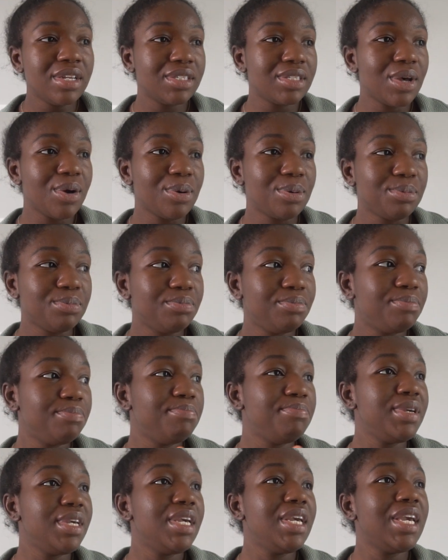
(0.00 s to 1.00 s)
So
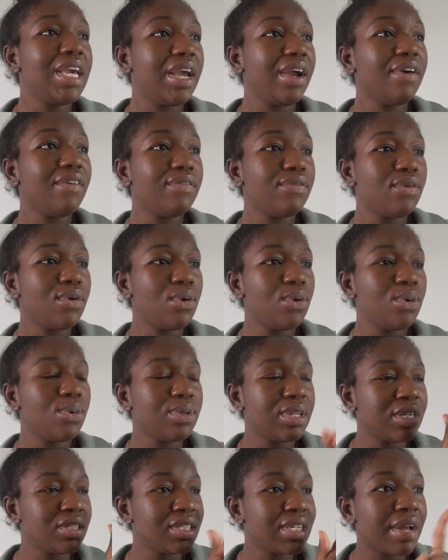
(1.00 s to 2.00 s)
be careful.
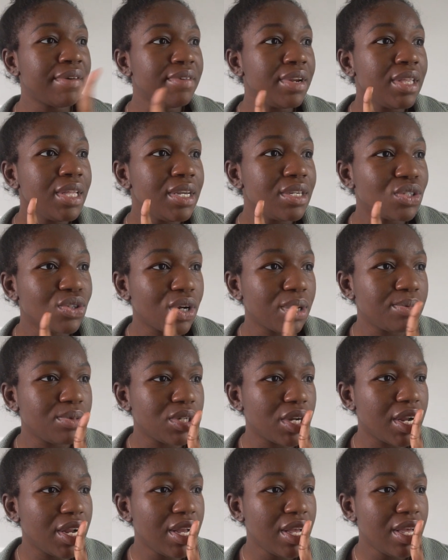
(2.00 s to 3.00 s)
There's definitely a
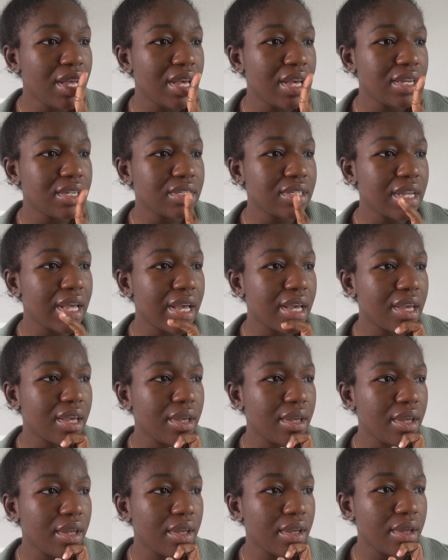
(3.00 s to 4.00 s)
scripture, it's like,
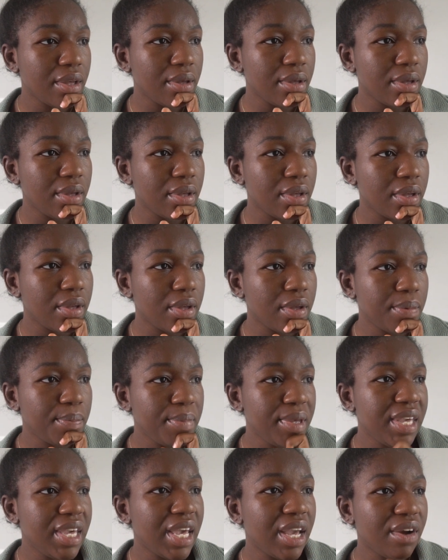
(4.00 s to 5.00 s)

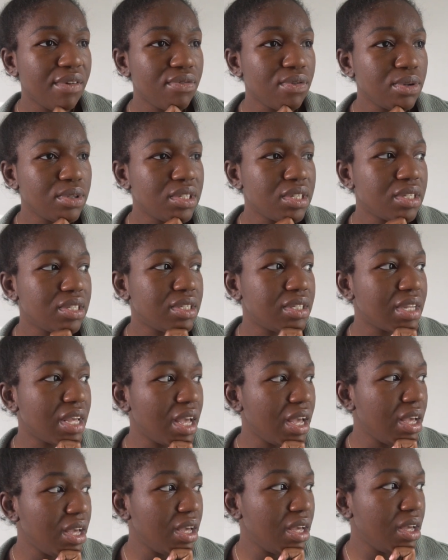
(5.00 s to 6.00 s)
be careful to
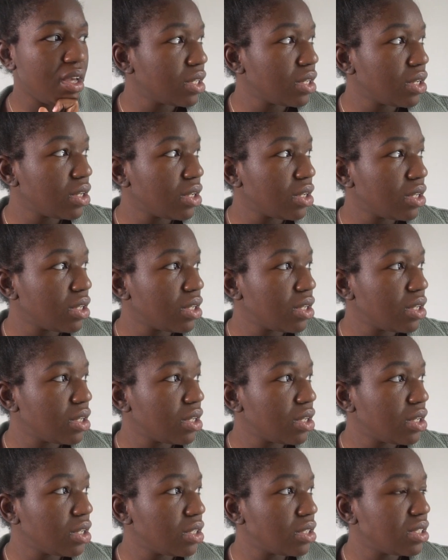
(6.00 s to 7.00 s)
say
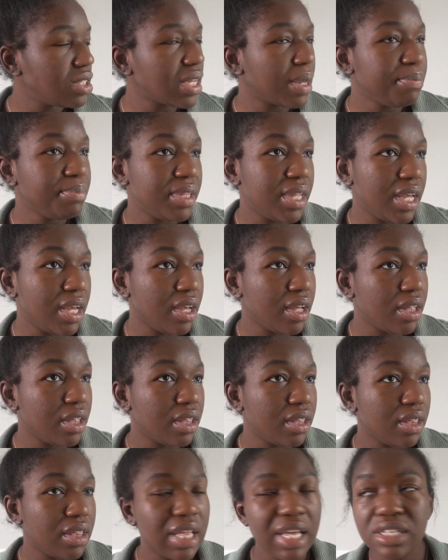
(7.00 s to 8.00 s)
something
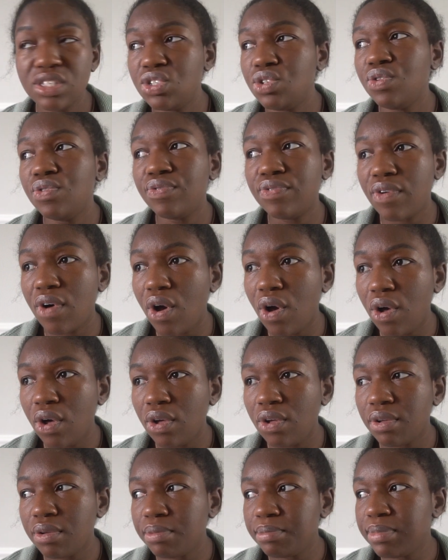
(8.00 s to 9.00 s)
lest you fall,
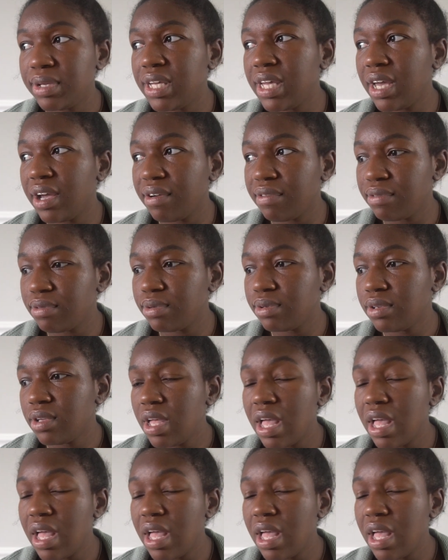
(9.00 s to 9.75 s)
be careful.